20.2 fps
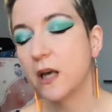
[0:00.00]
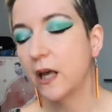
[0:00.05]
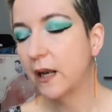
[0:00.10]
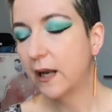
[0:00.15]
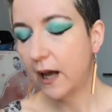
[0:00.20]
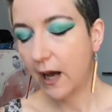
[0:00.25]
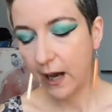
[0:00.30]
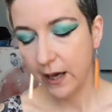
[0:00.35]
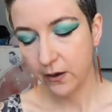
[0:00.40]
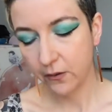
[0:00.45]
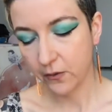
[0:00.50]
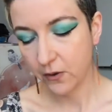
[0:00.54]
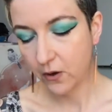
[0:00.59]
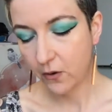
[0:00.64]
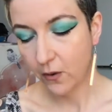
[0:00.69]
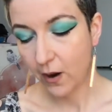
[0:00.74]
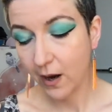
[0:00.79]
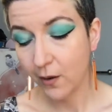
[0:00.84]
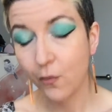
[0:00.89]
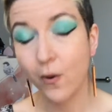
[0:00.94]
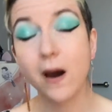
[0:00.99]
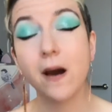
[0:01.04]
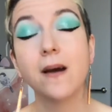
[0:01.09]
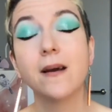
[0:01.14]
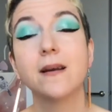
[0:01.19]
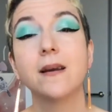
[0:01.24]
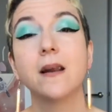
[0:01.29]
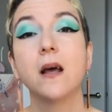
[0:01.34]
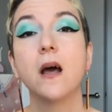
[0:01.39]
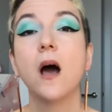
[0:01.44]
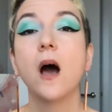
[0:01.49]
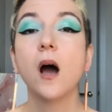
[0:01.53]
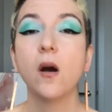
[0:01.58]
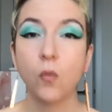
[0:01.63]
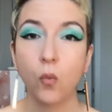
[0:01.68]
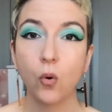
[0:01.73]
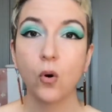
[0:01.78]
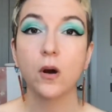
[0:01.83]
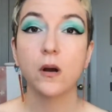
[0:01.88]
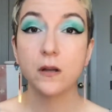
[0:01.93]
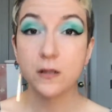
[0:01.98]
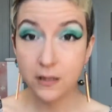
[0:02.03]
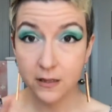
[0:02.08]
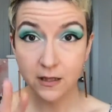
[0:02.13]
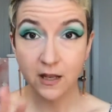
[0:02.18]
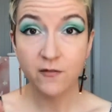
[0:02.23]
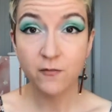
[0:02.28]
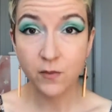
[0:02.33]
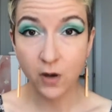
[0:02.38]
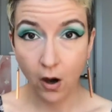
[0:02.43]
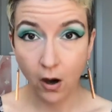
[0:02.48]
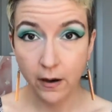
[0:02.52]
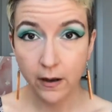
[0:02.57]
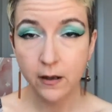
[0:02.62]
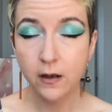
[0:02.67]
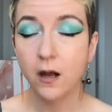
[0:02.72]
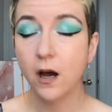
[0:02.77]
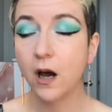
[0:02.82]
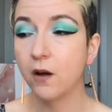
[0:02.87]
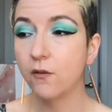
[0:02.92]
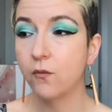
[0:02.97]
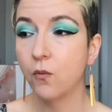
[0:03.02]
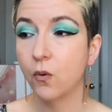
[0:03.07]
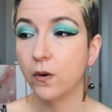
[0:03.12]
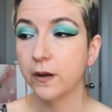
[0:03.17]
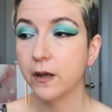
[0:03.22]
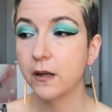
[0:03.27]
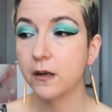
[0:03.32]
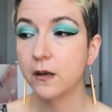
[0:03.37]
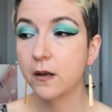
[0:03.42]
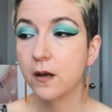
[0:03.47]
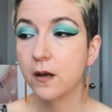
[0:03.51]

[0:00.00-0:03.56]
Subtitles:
And I don't know, I wore it since I've got it. I've worn it